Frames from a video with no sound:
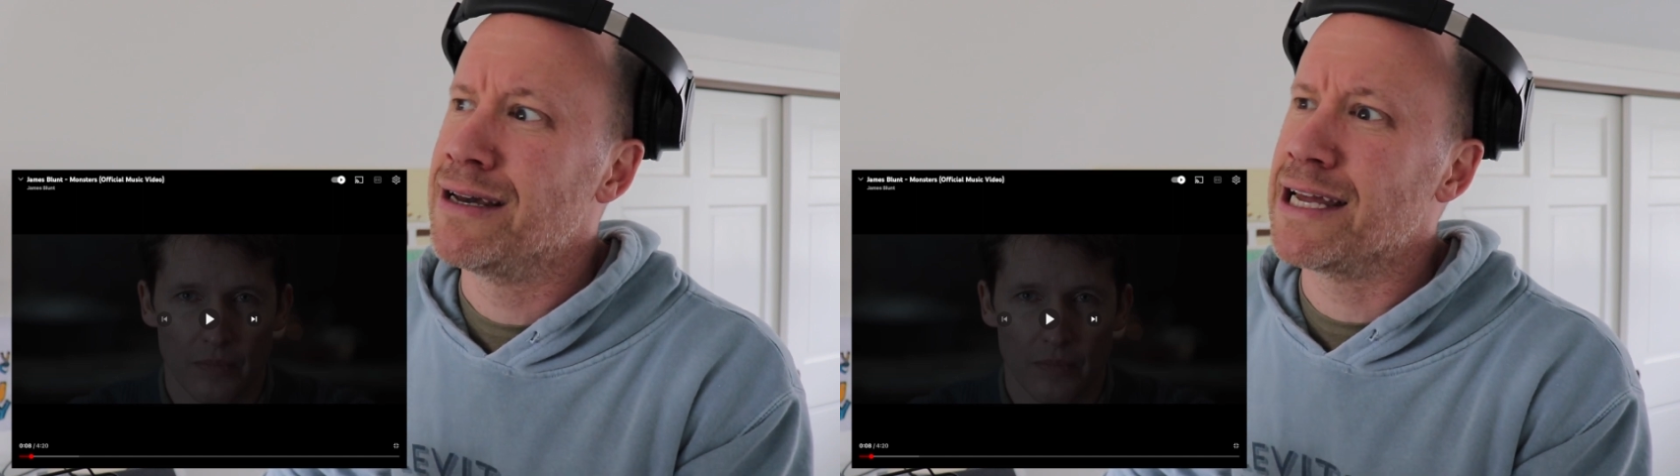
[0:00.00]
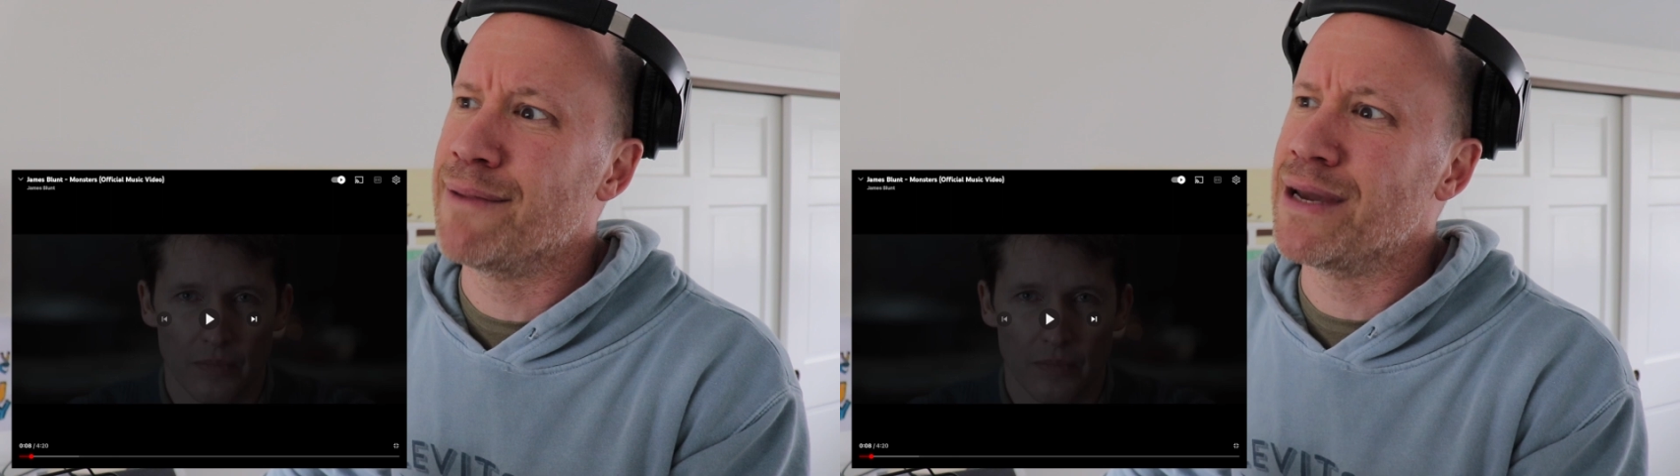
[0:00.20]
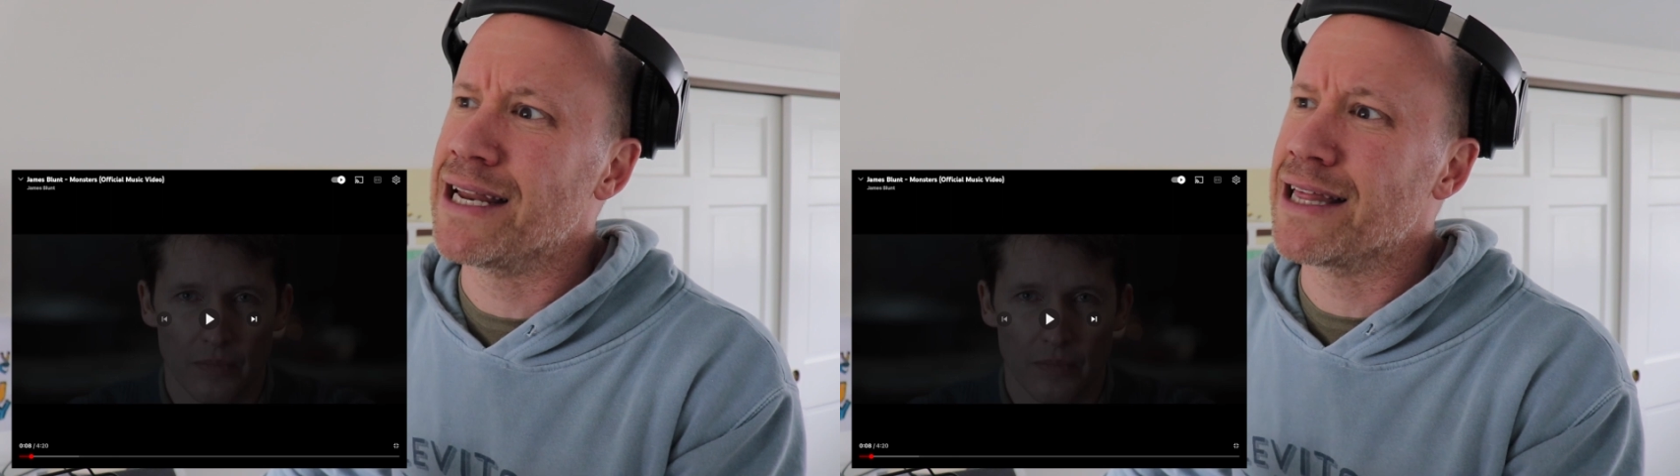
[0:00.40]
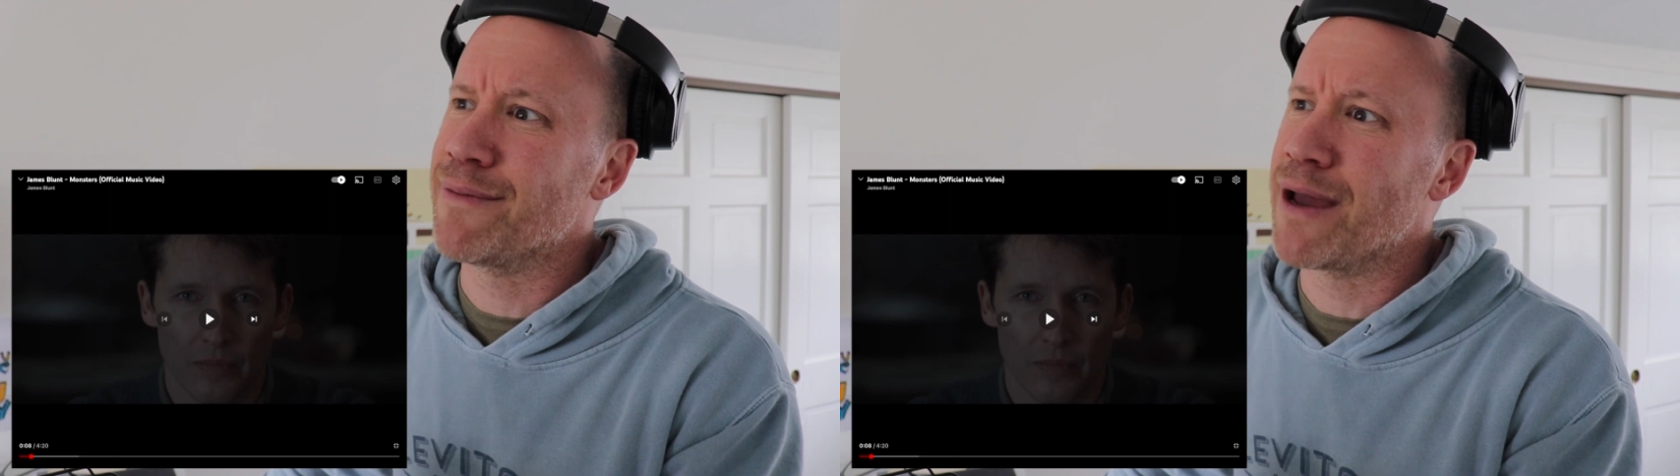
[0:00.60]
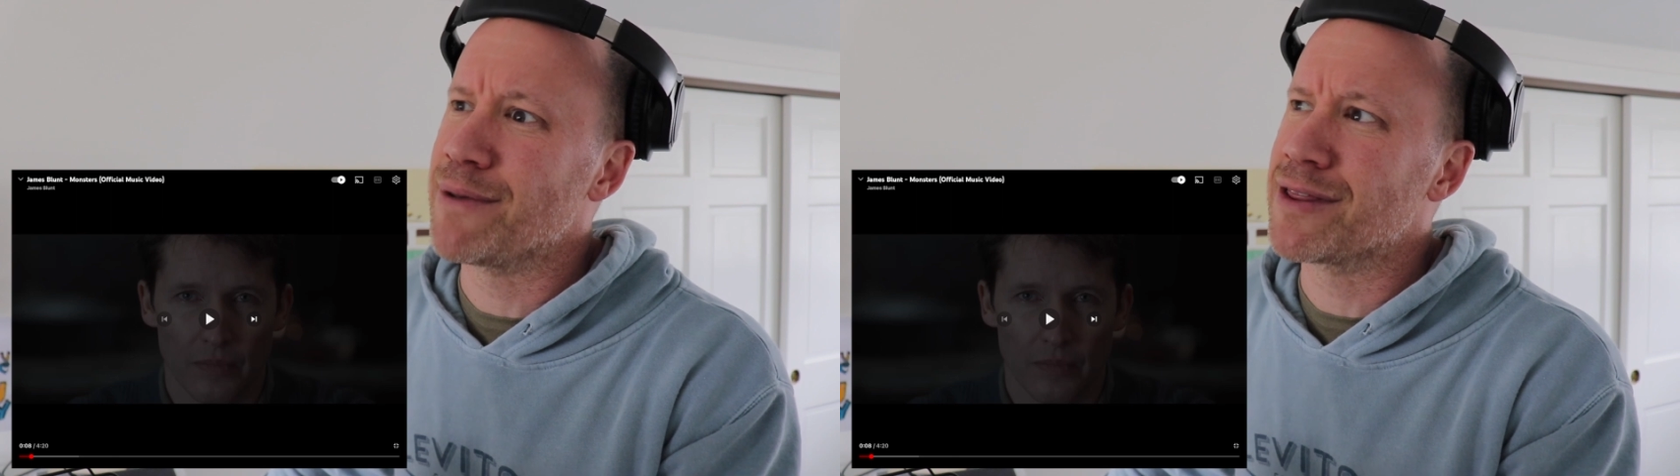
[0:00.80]
It immediately
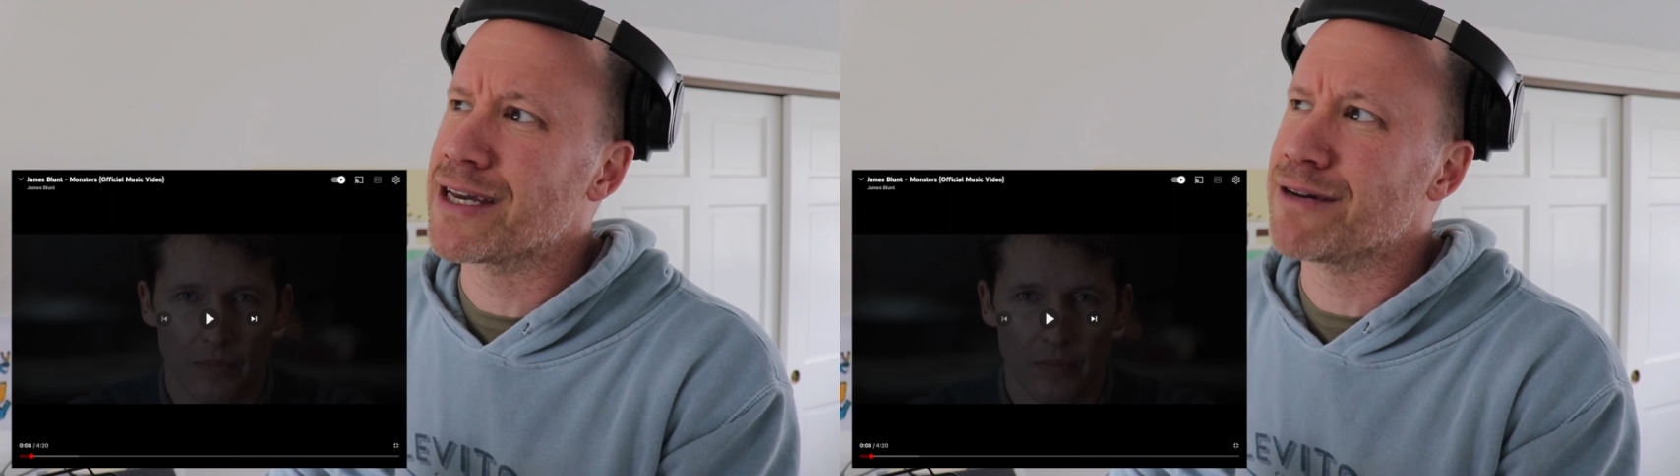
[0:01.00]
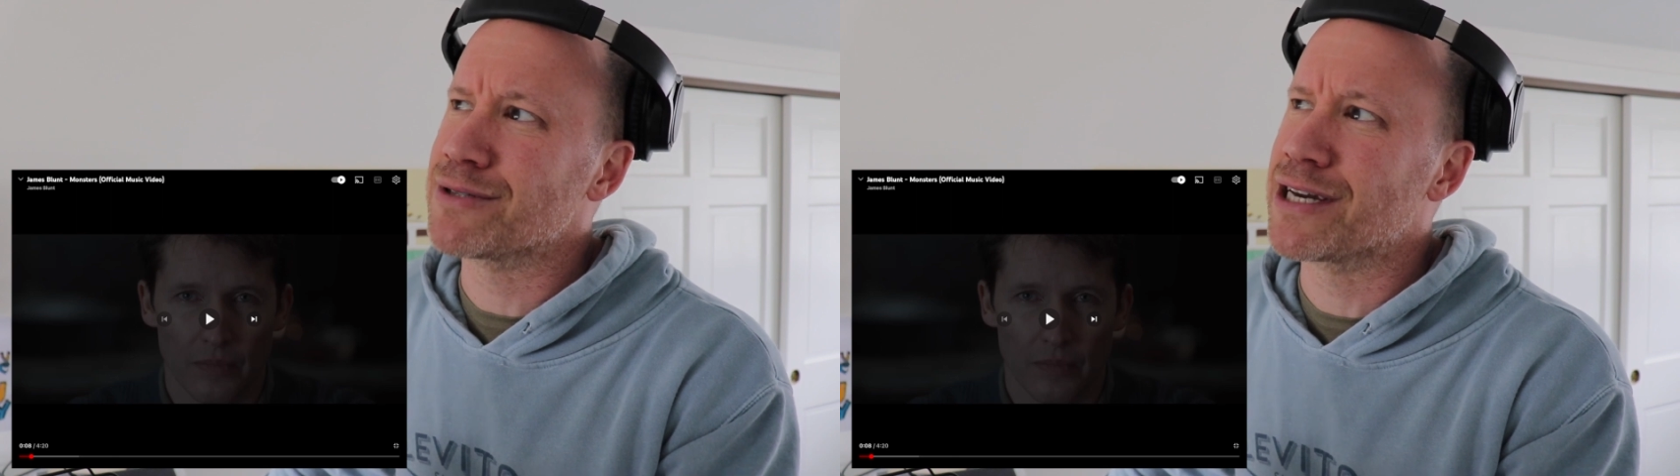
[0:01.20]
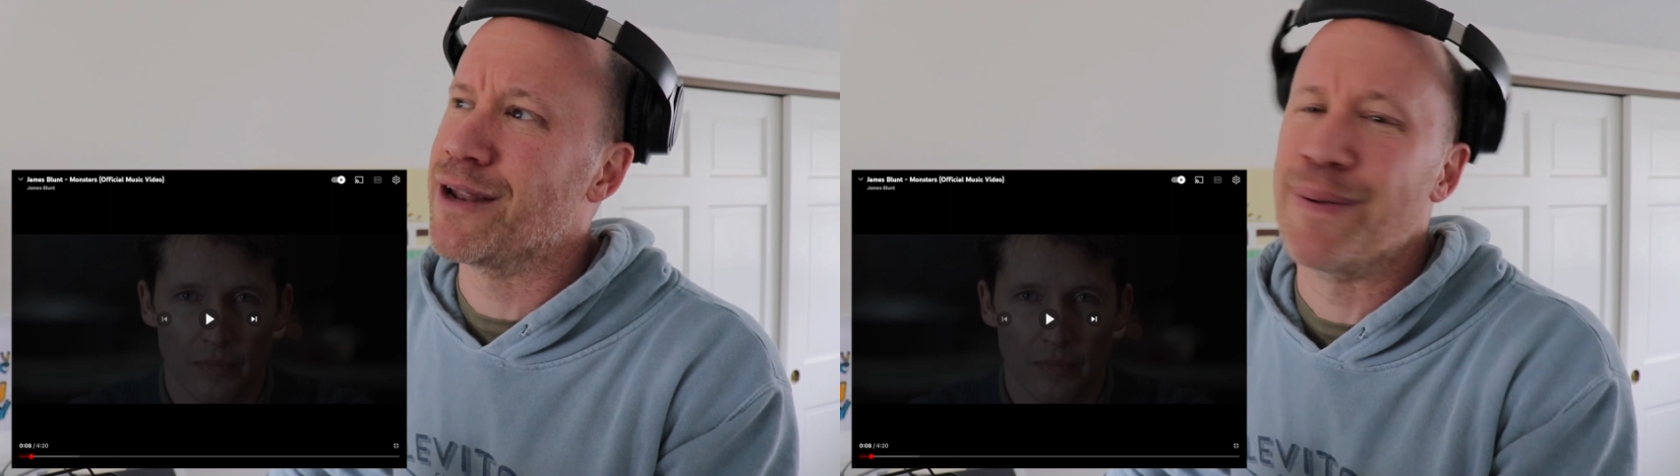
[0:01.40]
made me think it was going